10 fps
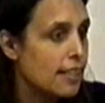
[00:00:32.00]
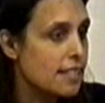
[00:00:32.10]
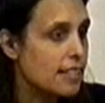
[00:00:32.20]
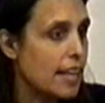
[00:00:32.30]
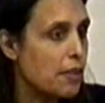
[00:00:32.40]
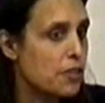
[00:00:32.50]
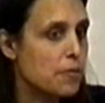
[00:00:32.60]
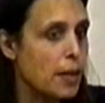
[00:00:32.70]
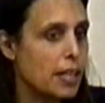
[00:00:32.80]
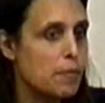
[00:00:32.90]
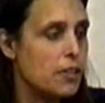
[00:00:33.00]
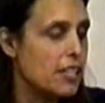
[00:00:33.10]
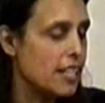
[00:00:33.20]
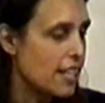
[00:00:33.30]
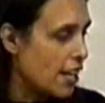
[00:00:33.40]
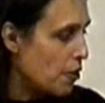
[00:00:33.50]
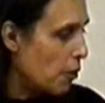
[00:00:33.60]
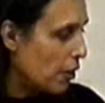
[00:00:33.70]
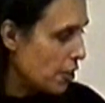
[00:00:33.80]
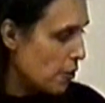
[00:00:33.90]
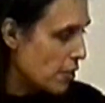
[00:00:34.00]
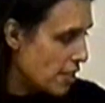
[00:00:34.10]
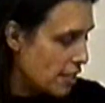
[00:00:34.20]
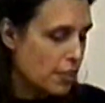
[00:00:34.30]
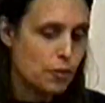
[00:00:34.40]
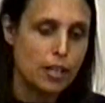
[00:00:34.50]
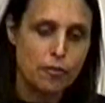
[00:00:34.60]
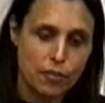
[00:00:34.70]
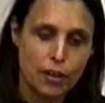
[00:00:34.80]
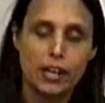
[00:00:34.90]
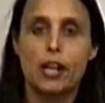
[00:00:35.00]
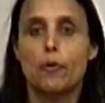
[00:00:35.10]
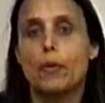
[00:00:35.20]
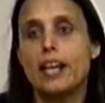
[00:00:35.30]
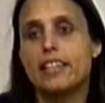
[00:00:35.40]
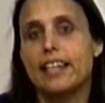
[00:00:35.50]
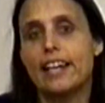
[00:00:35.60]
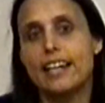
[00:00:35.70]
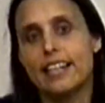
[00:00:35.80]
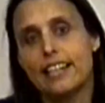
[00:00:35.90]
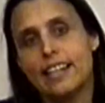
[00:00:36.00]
as a language for my community. I know all you are sitting there trying to figure out how to write that.